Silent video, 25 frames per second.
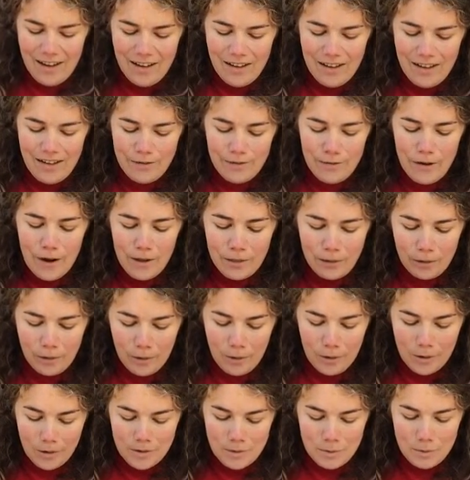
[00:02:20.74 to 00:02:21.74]
Father
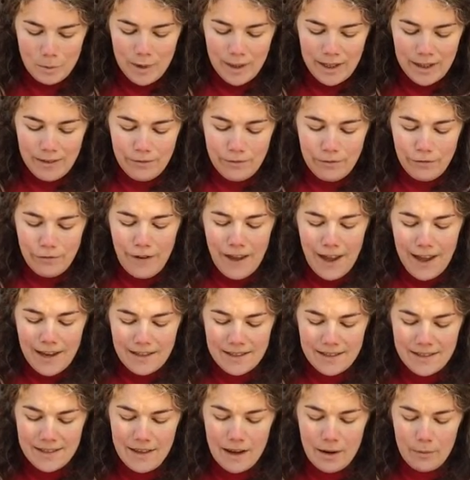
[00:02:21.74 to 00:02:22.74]
God, we confess
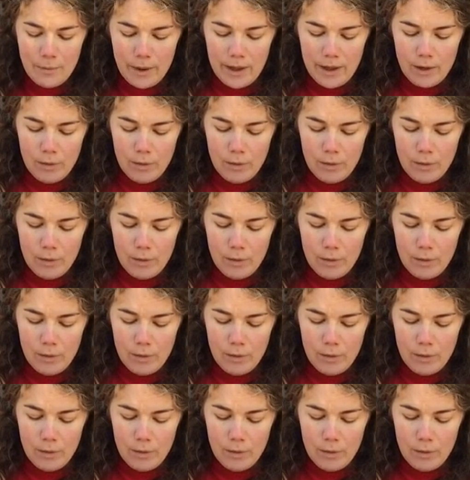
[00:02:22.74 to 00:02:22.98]
that we